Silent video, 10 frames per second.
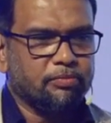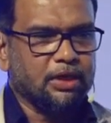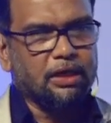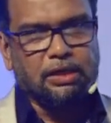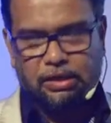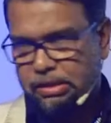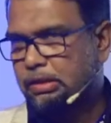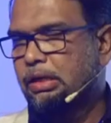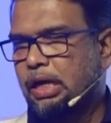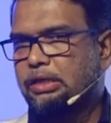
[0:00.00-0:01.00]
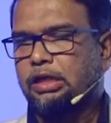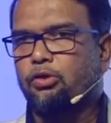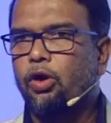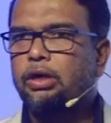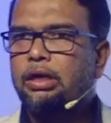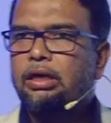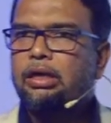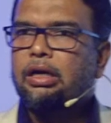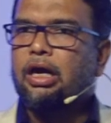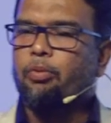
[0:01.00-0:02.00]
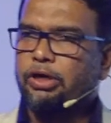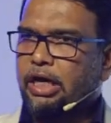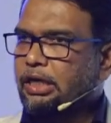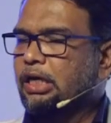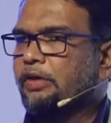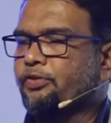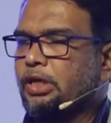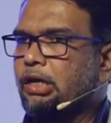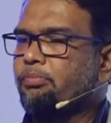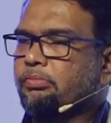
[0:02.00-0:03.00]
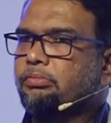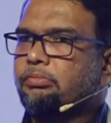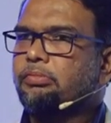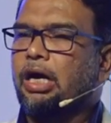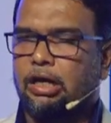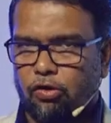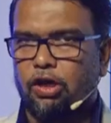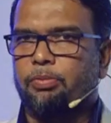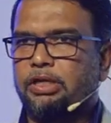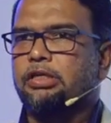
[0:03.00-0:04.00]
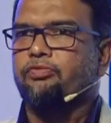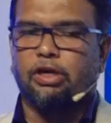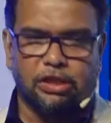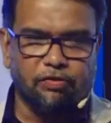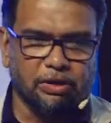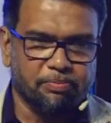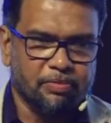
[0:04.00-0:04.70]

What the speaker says: And as I told, about 8 tons of steam on regular basis we are saving.